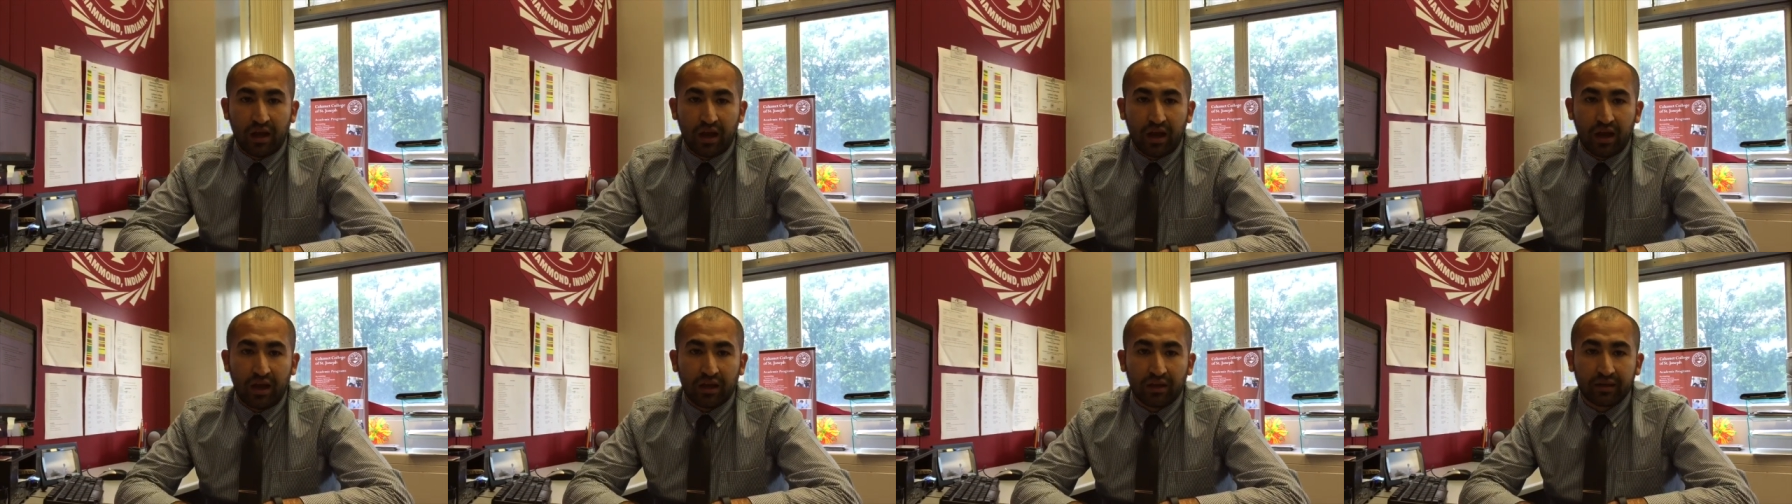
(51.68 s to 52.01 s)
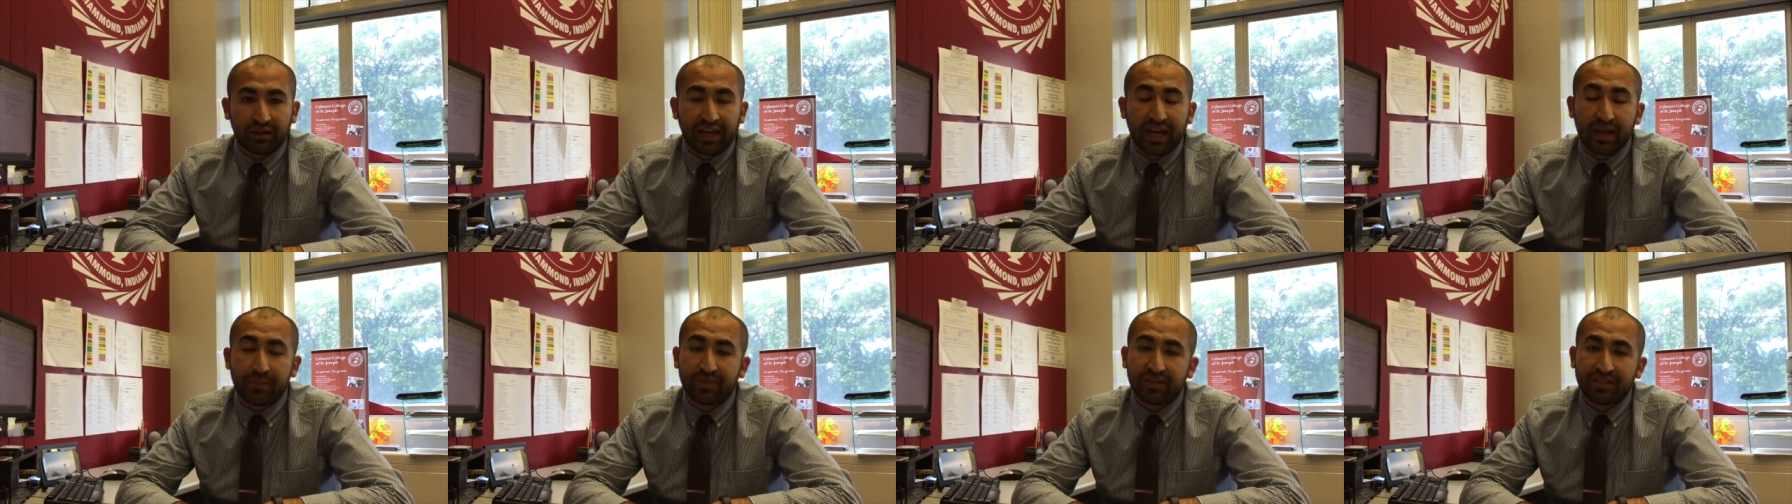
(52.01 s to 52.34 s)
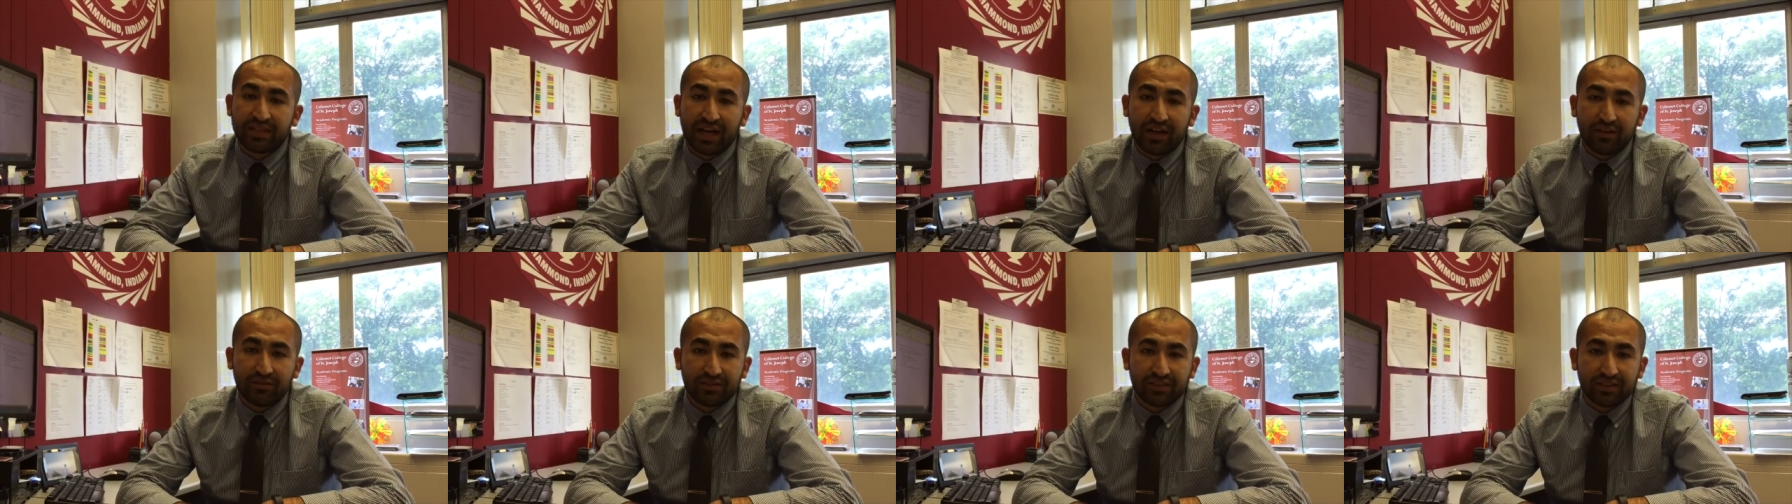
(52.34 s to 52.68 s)
Uh, campus
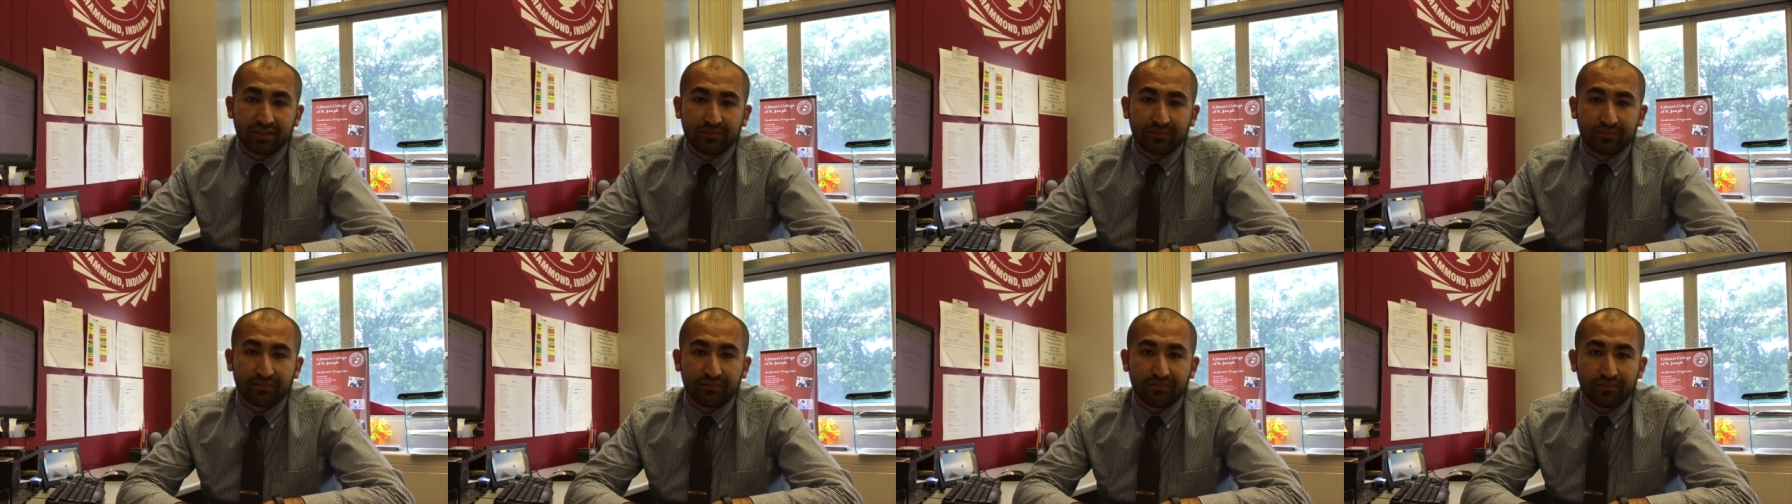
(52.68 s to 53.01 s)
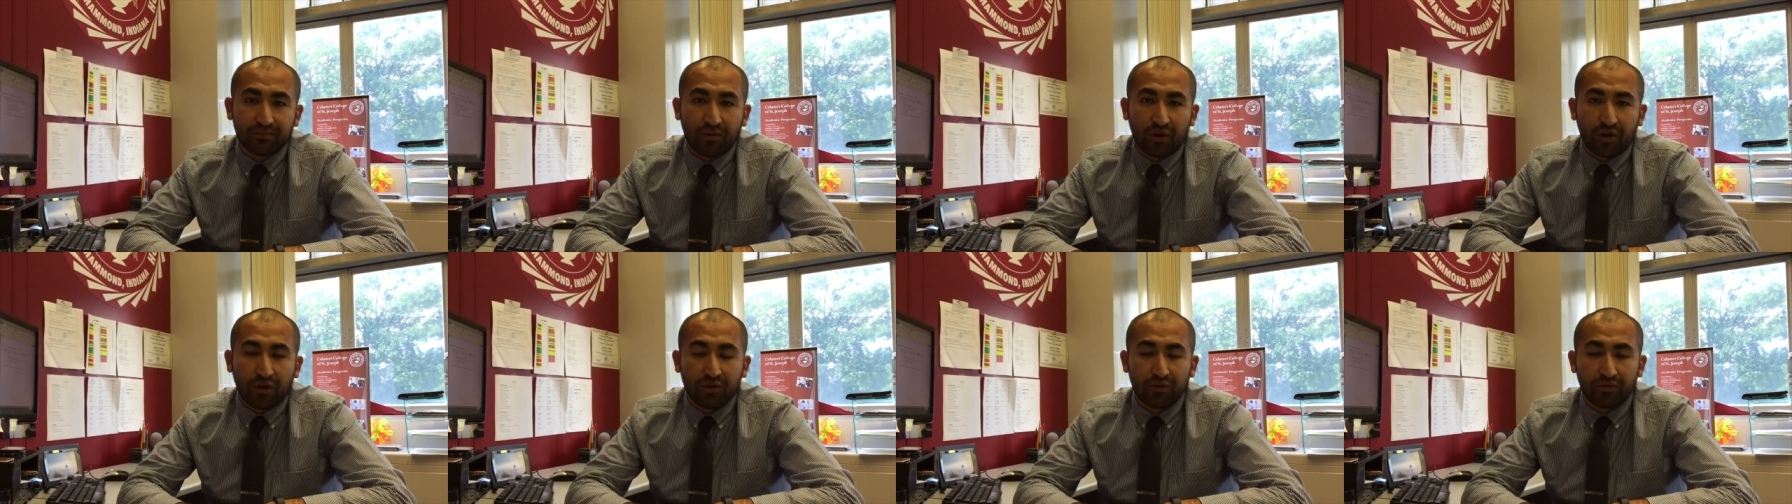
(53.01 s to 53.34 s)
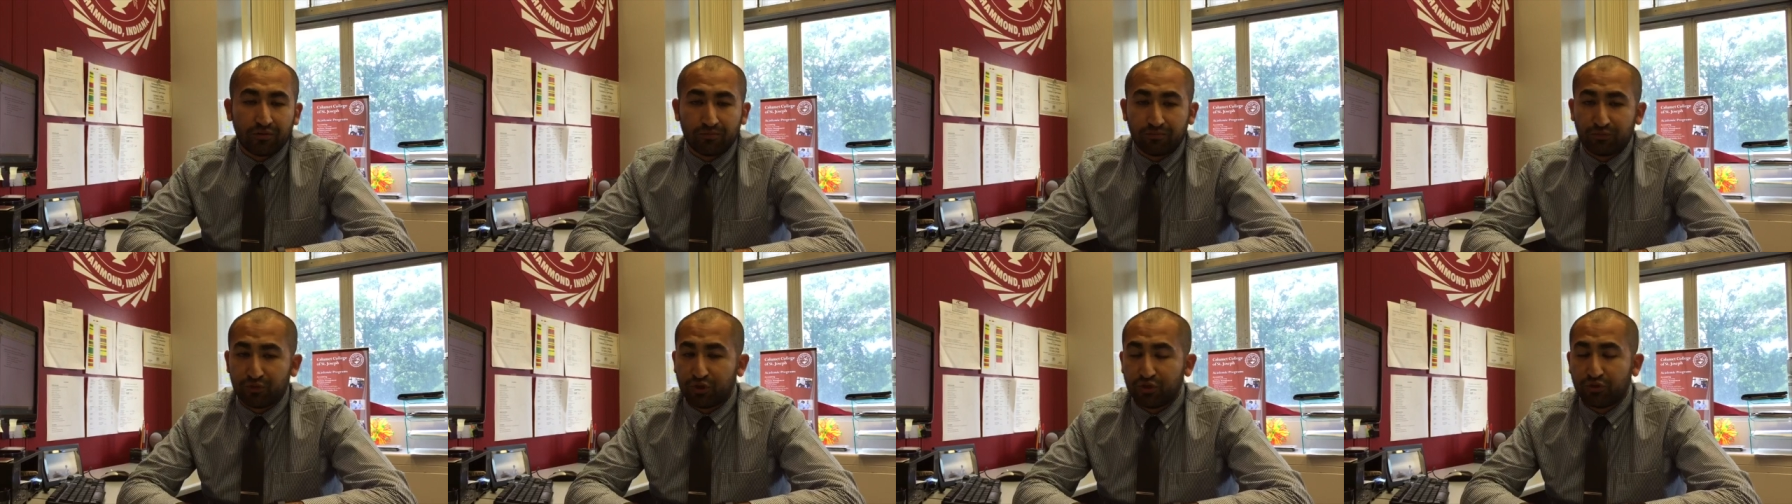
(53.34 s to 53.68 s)
housing. Are
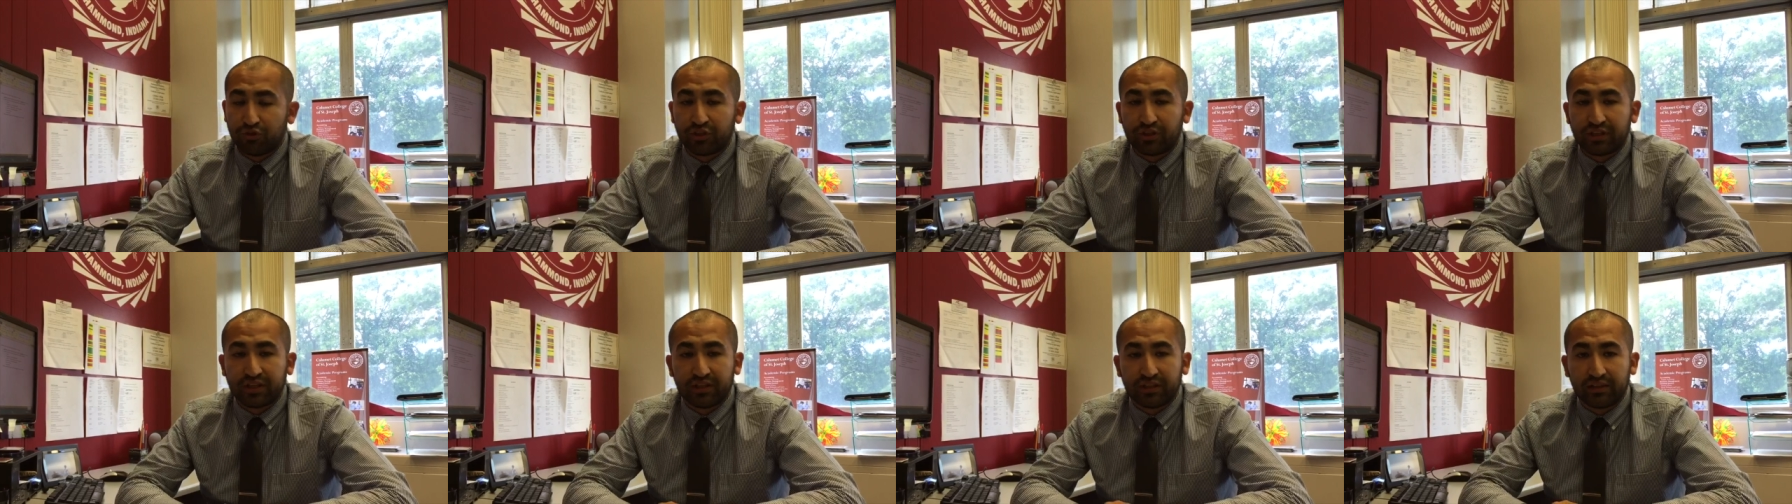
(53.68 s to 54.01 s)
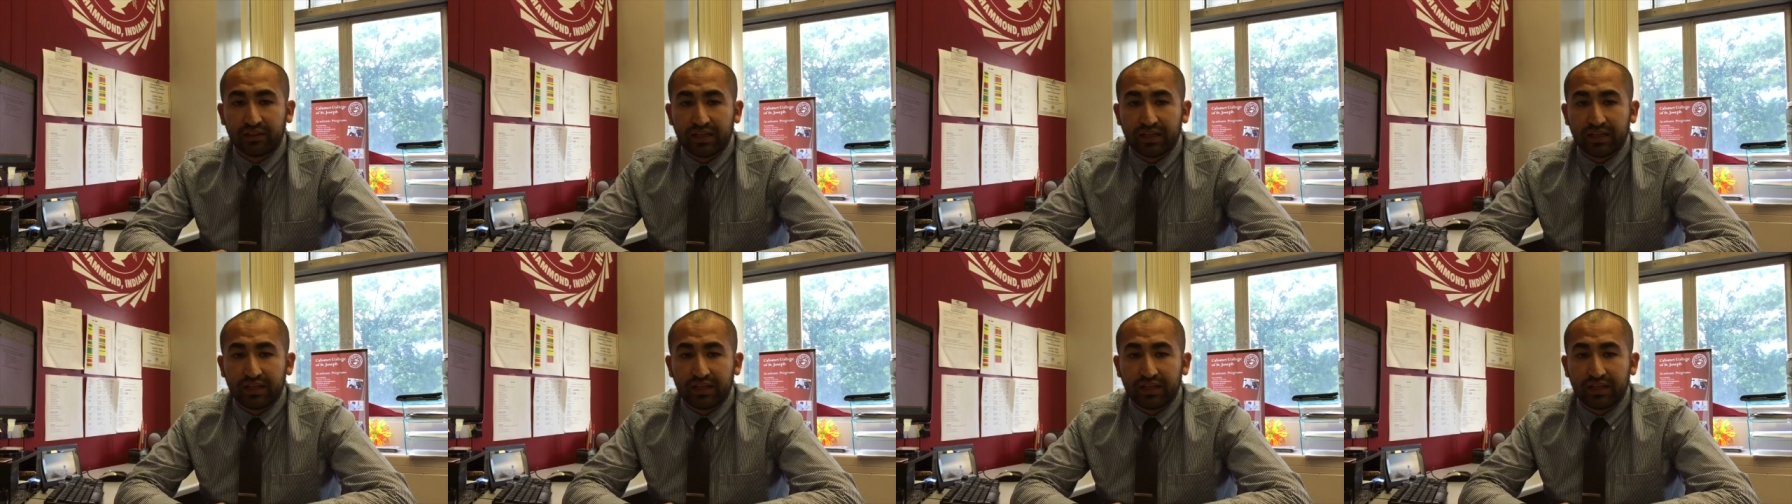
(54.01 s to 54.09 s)
you looking